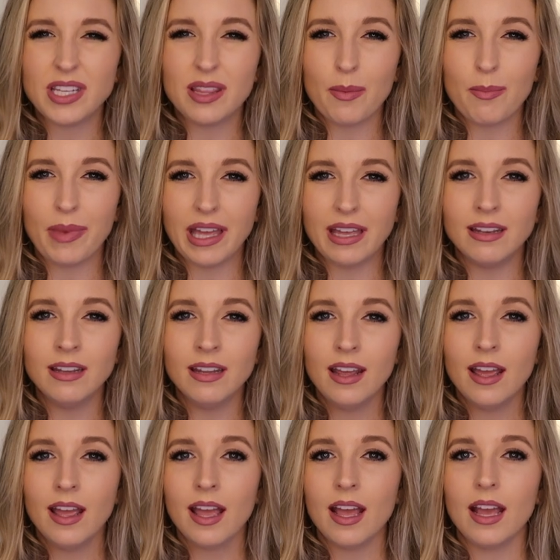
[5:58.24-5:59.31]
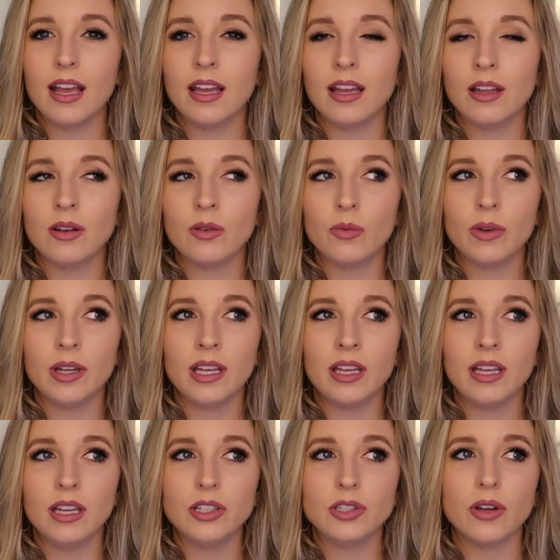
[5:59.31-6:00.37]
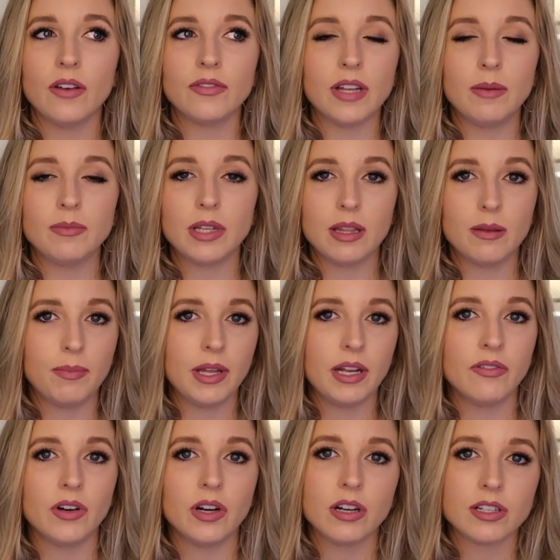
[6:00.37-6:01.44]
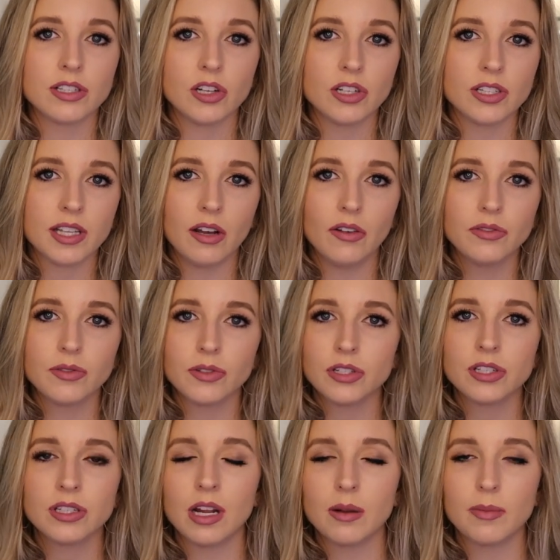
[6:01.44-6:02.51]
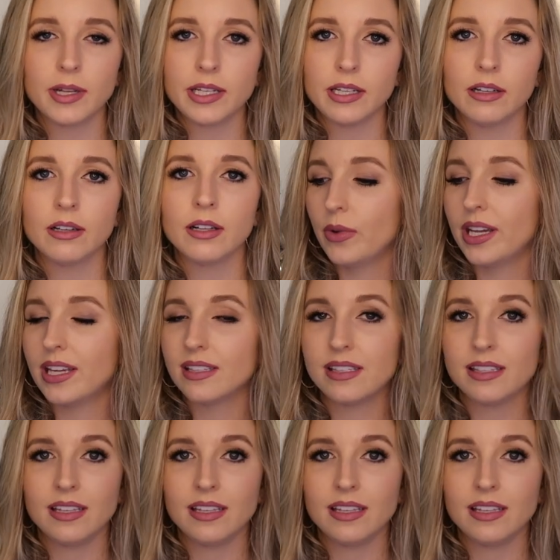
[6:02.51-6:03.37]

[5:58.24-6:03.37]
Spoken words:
the bin, and we do have to empty the bin of ours ourselves, which is not a big deal. We can